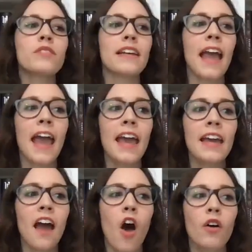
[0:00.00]
hey,
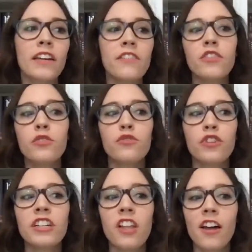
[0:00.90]
I'll give you
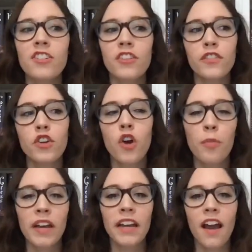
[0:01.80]
free lunch if you go pick it